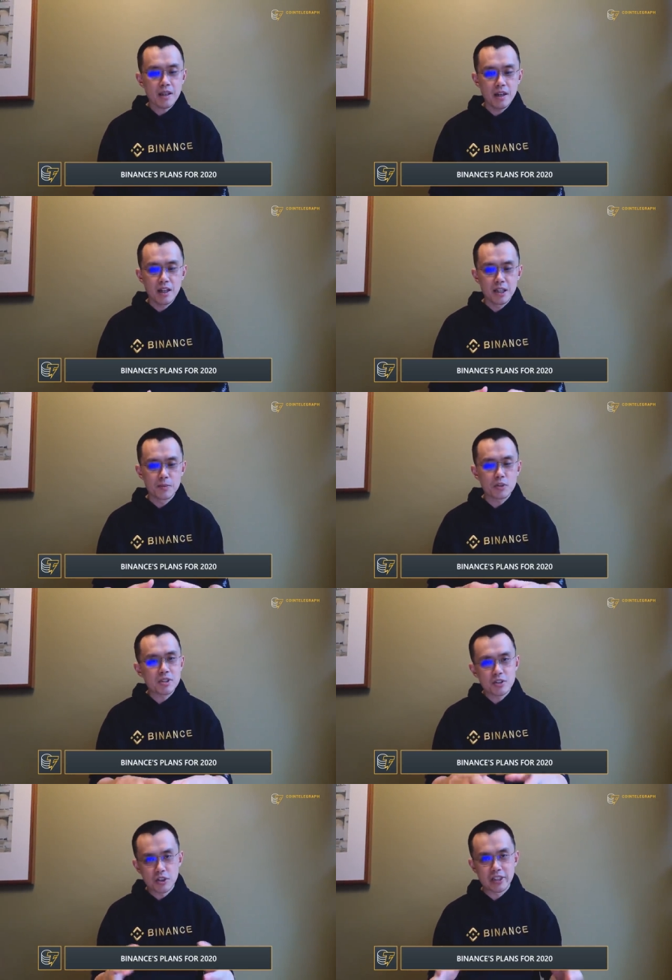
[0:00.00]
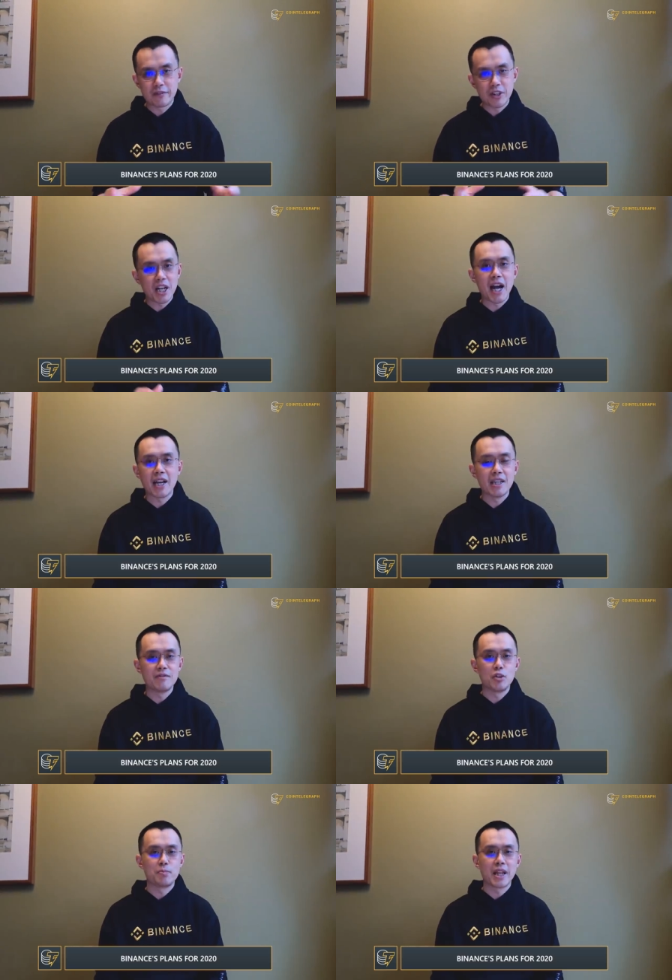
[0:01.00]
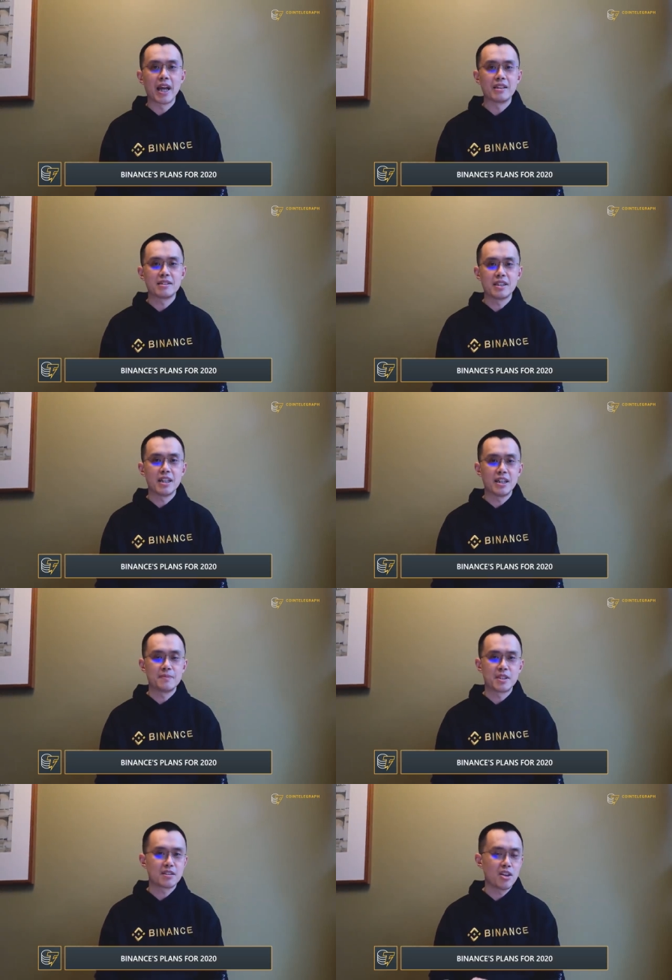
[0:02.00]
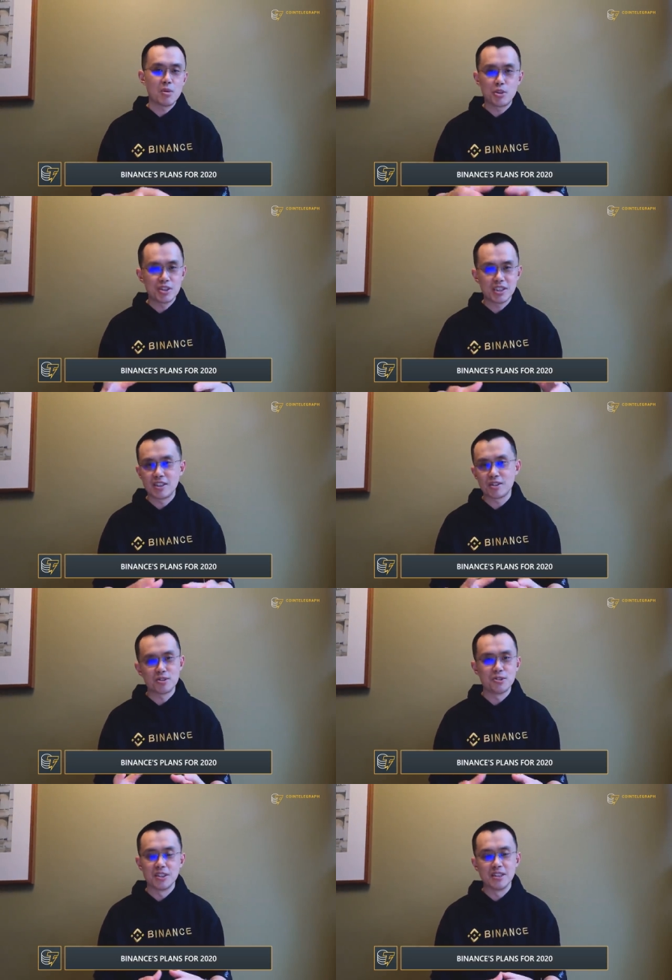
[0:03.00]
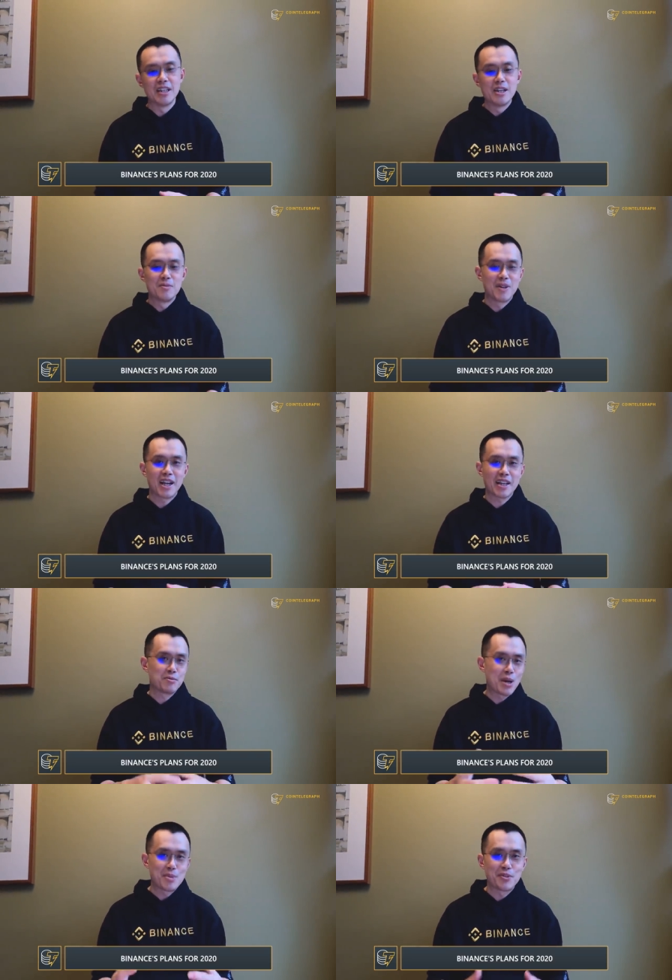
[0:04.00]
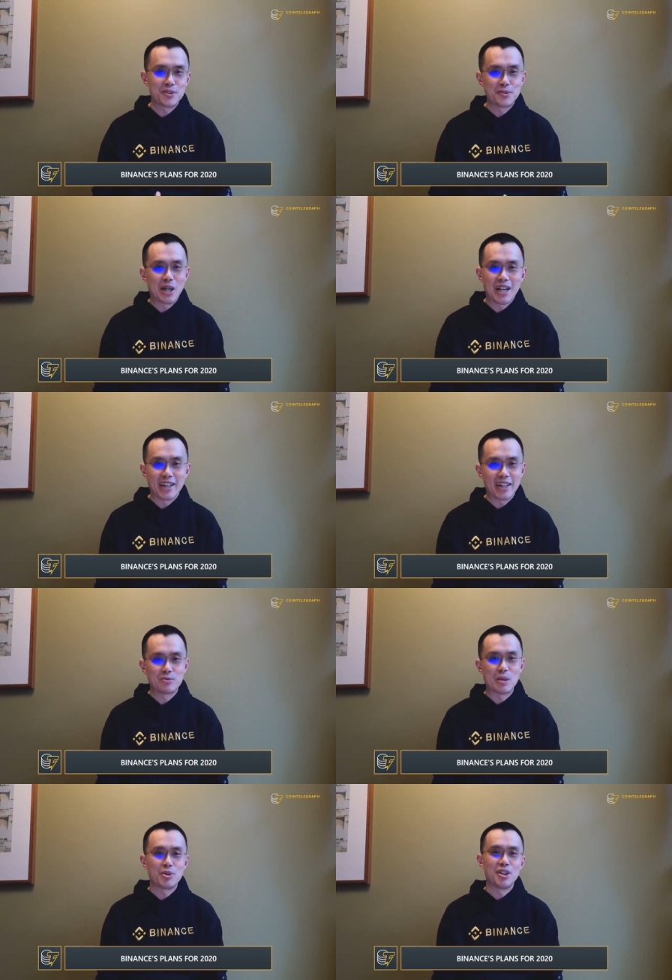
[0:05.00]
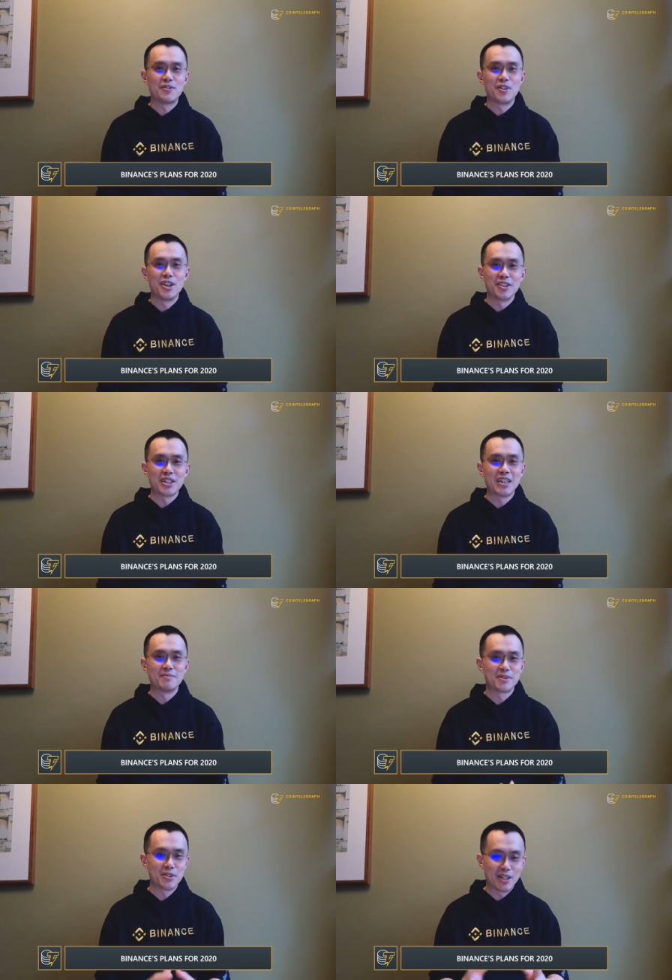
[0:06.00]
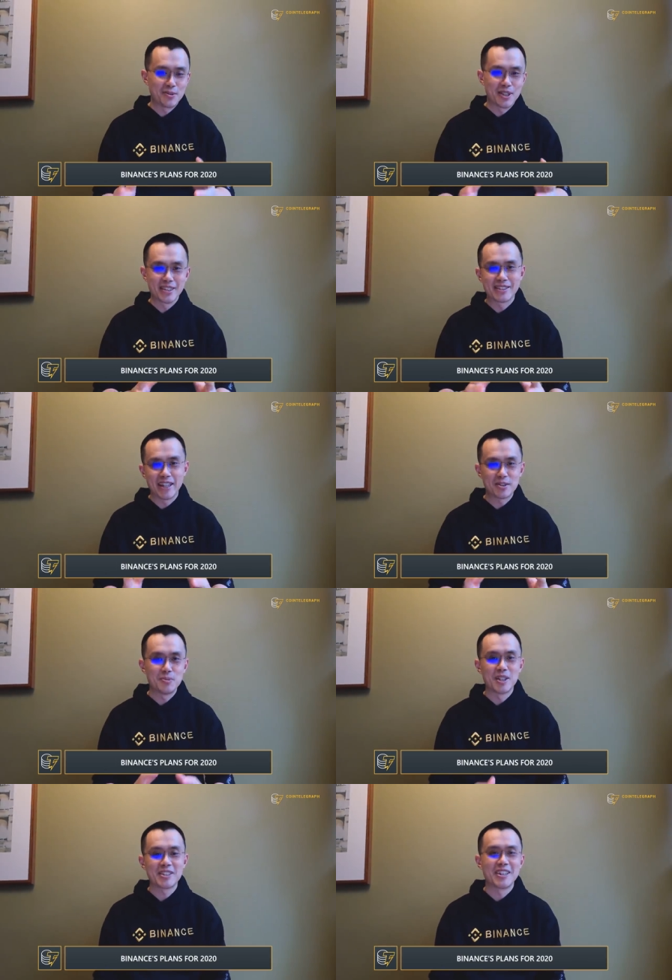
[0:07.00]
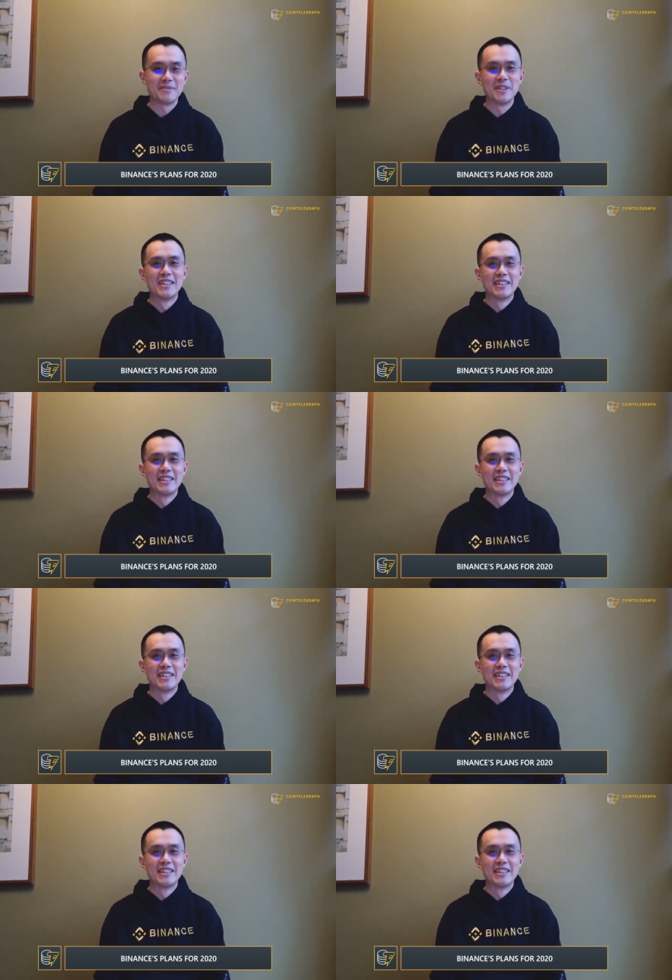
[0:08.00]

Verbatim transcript: um, those are sort of the very high level plans. Um, there's a lot more details to it, but I can ramble for, I can ramble on for a long time, so I don't want to take too much time.